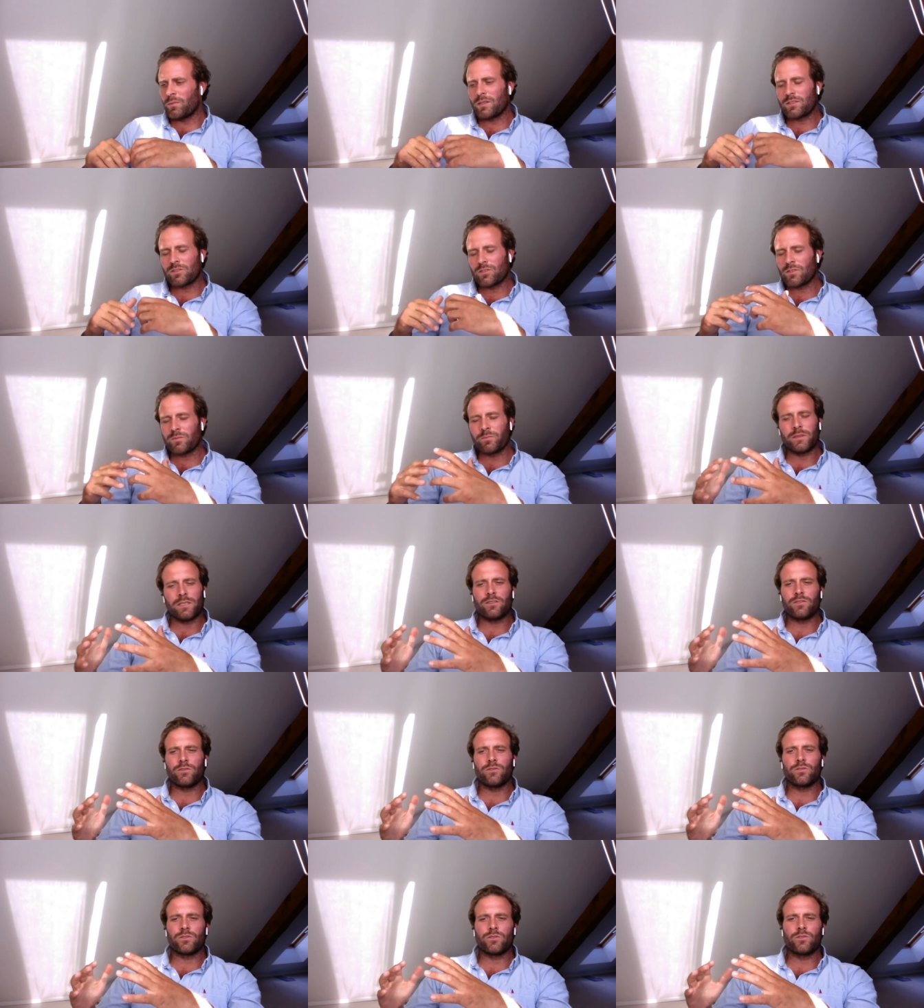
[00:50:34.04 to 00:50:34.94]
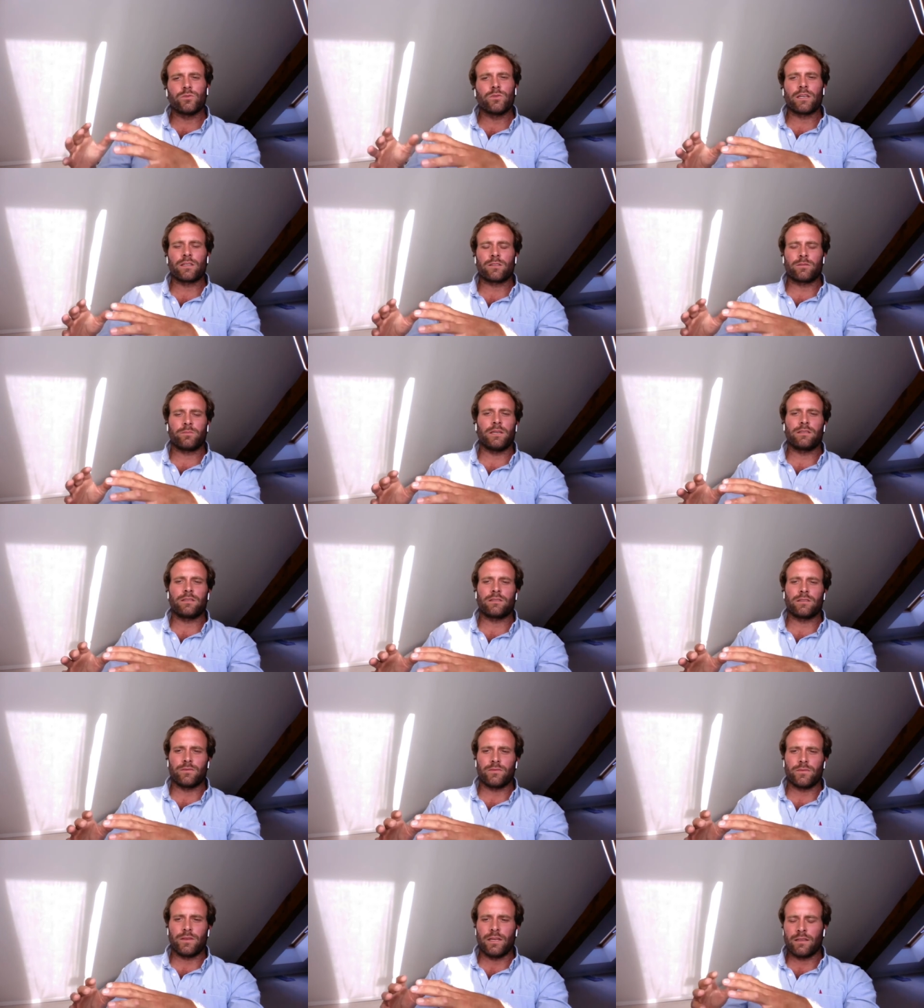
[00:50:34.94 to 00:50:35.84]
it would just be too
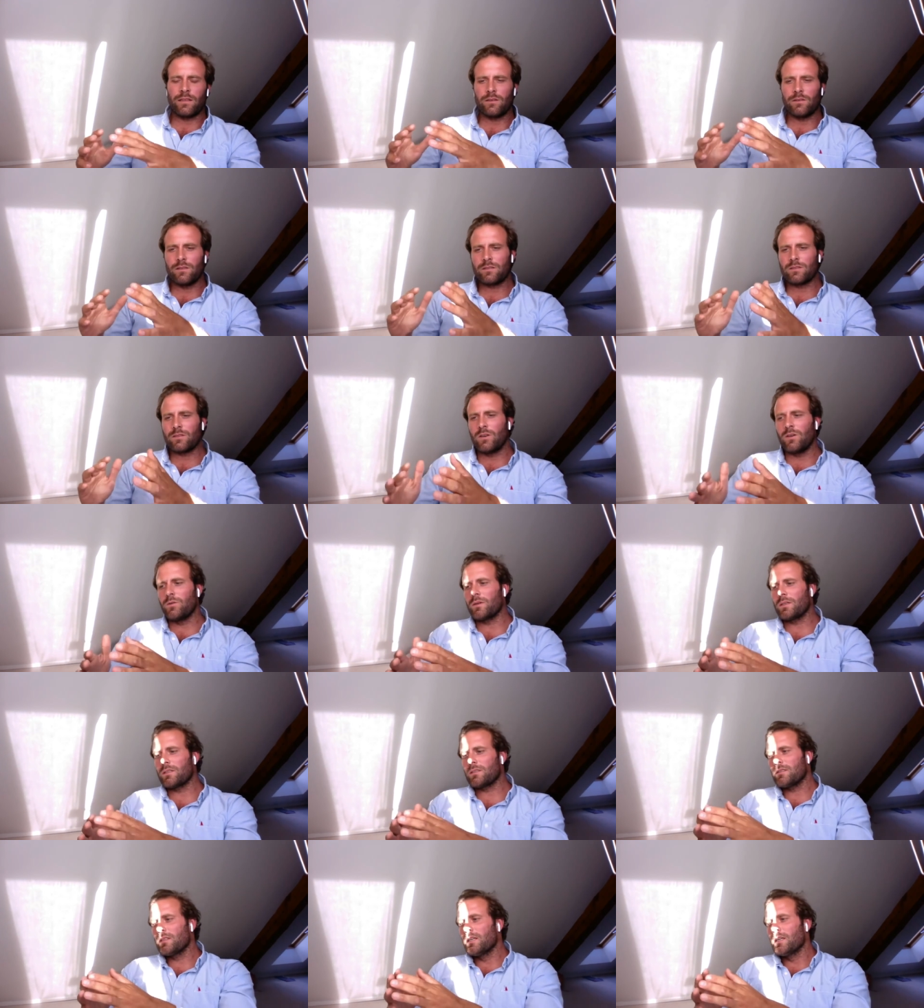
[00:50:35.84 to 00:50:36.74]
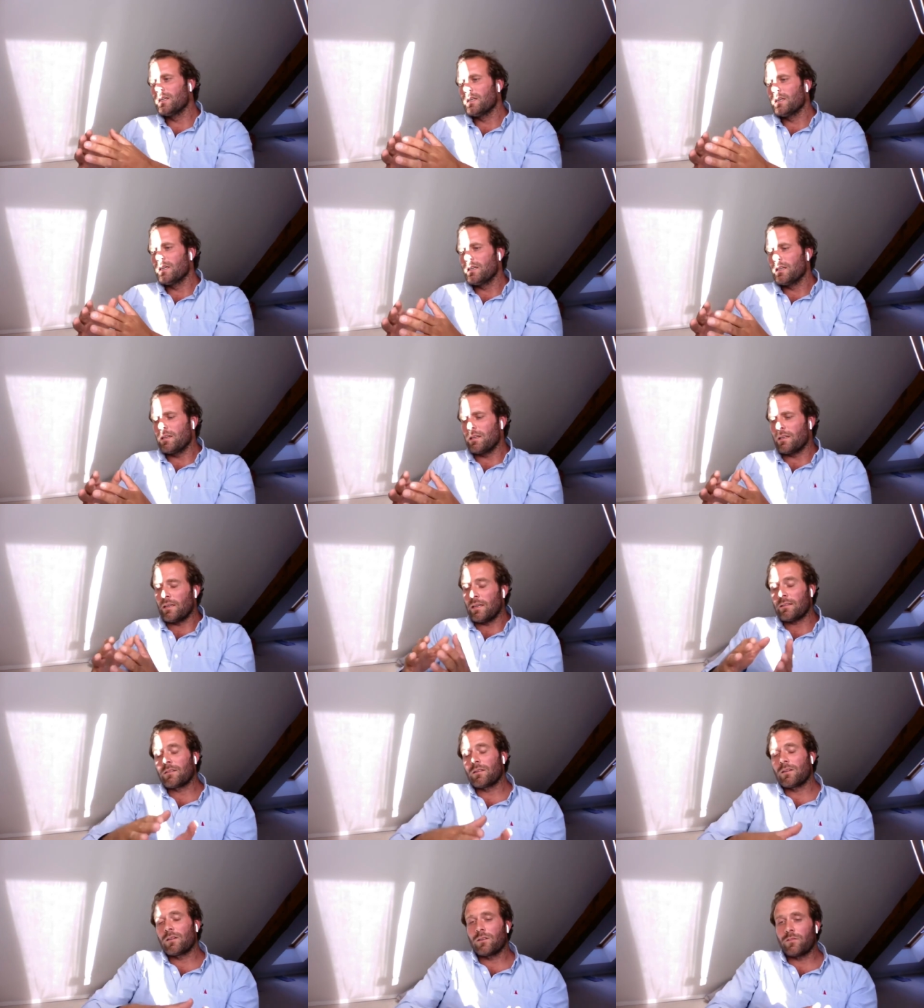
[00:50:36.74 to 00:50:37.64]
expensive, and there is always it
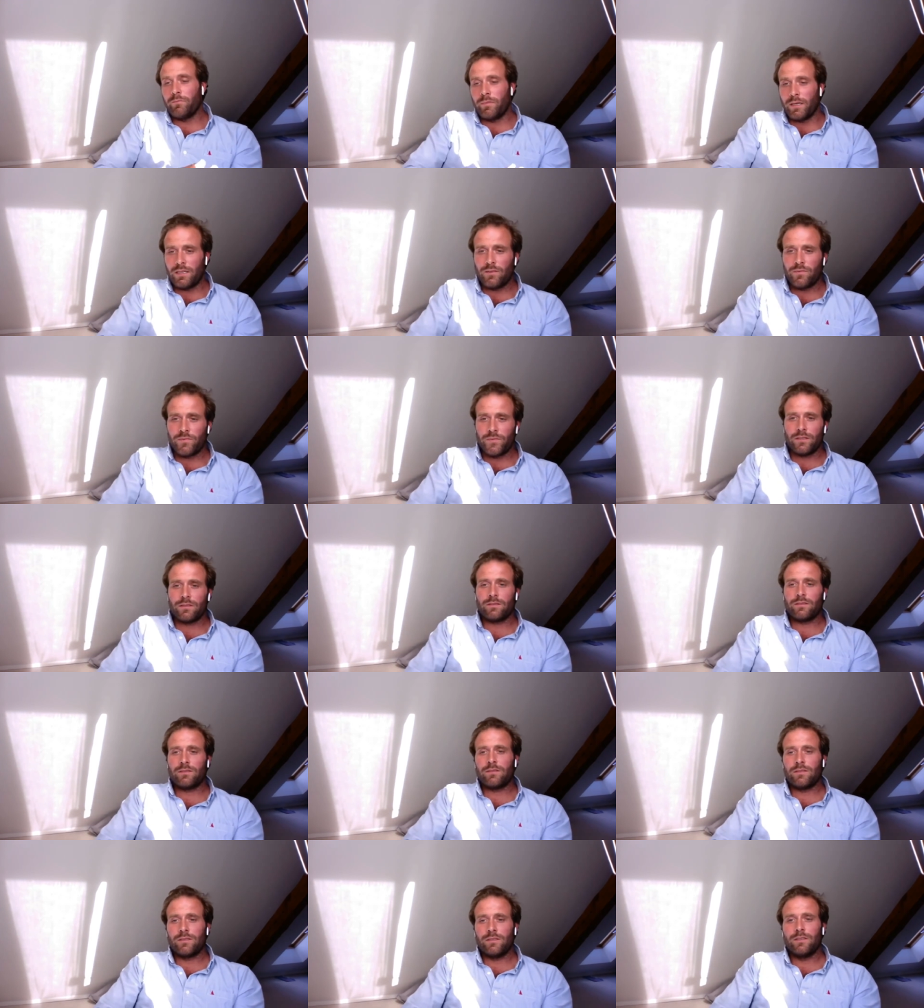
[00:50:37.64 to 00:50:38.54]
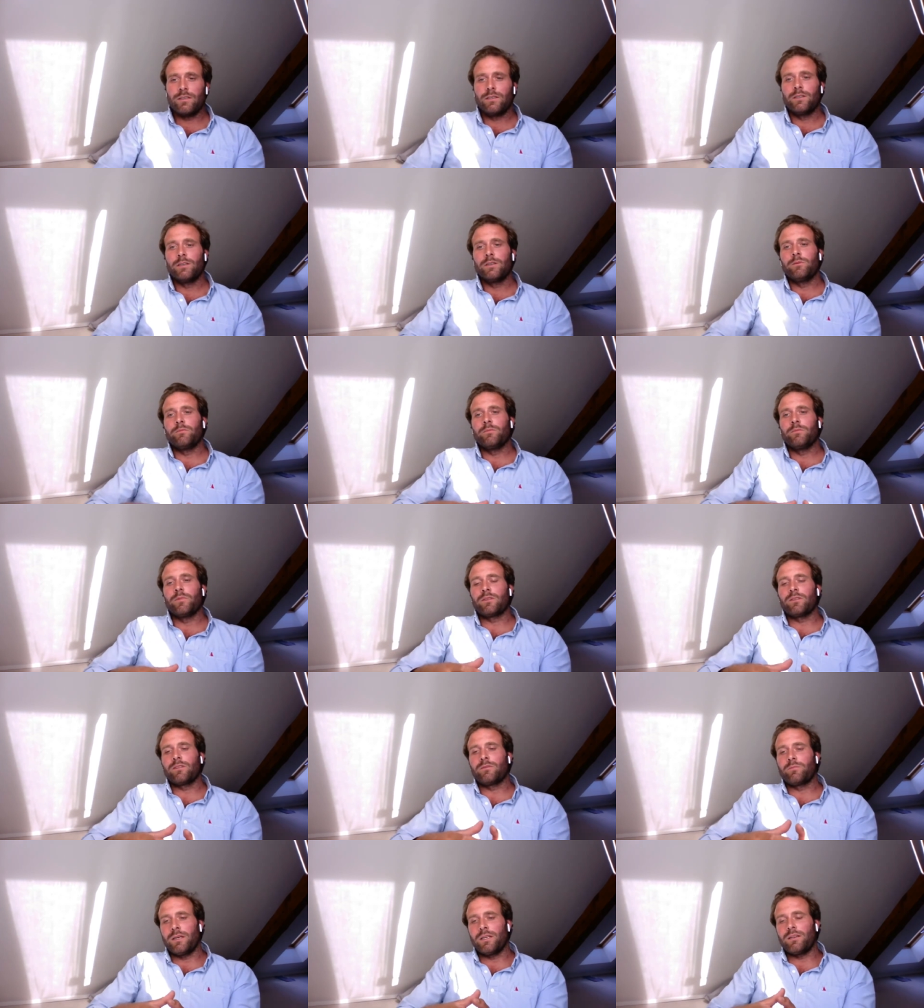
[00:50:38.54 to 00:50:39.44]
has a lot of benefits,
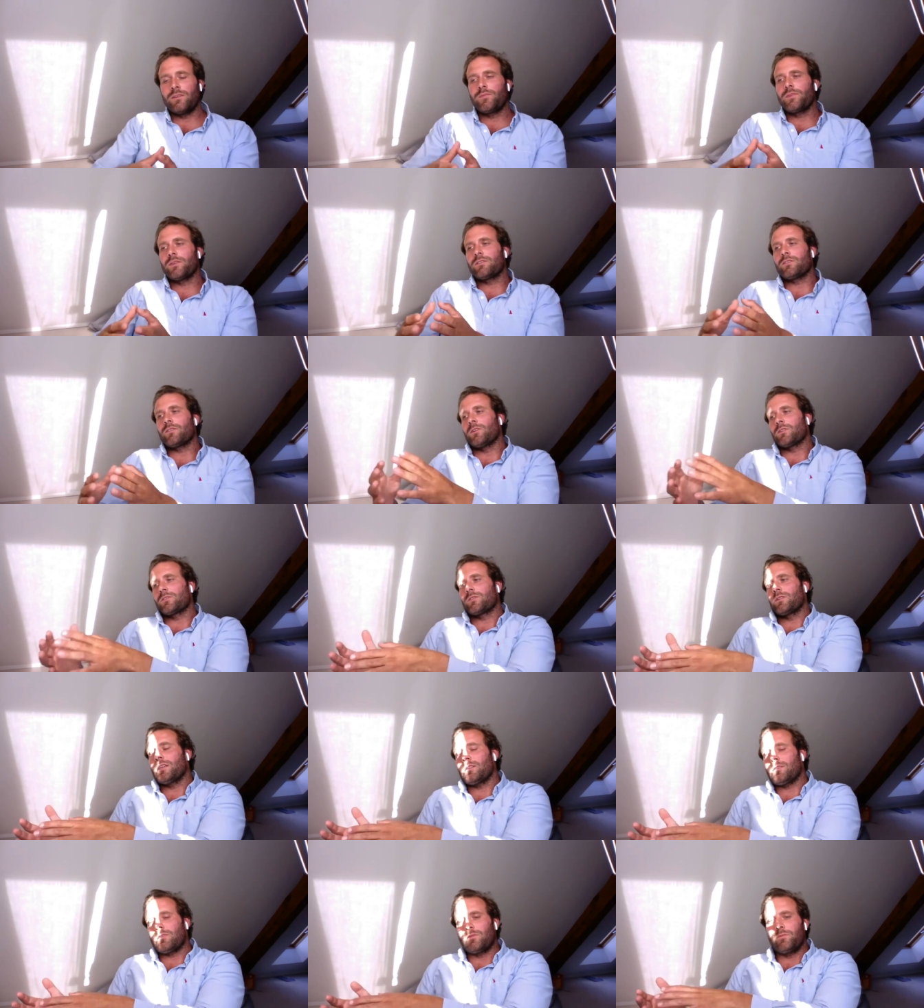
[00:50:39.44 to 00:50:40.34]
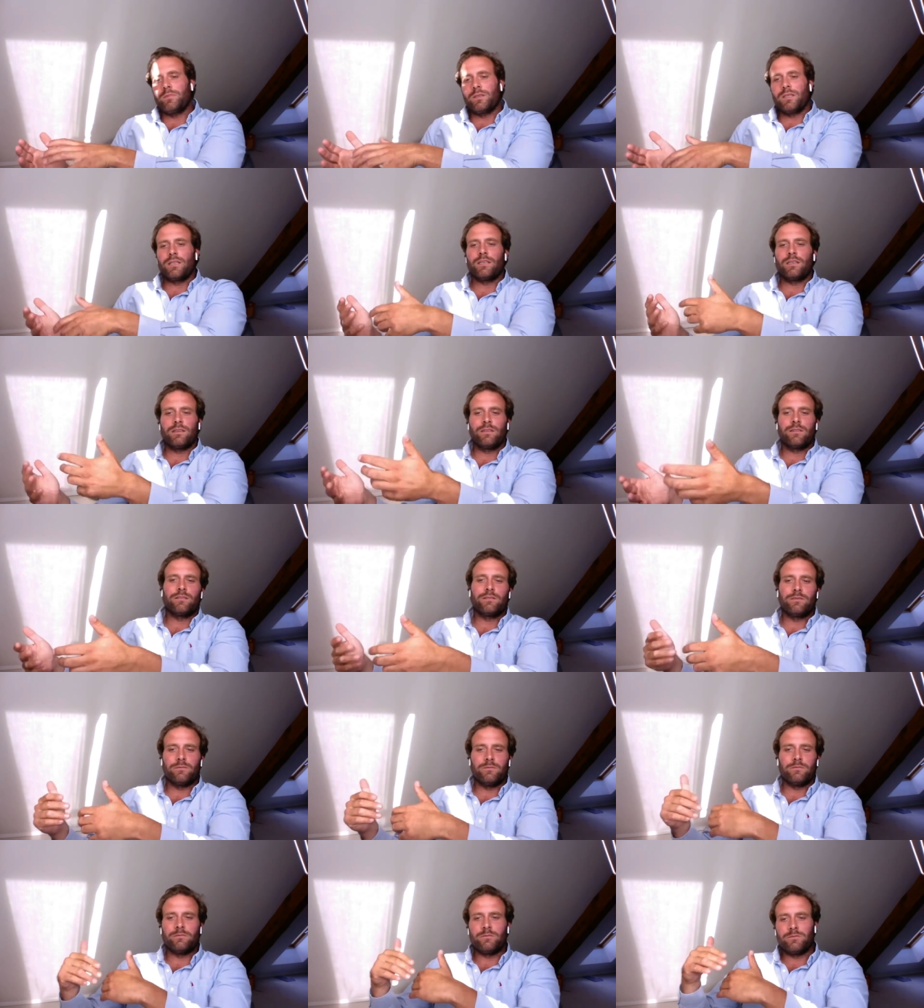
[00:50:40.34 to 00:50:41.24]
but this benefits also has to be
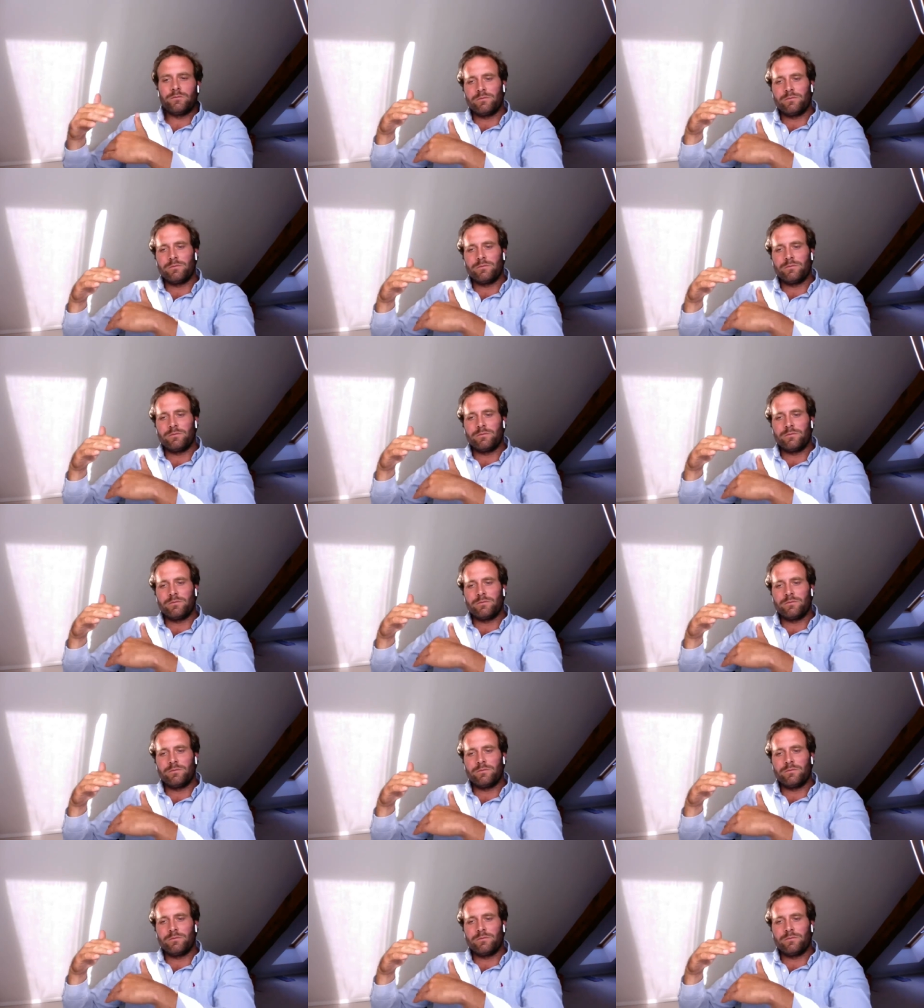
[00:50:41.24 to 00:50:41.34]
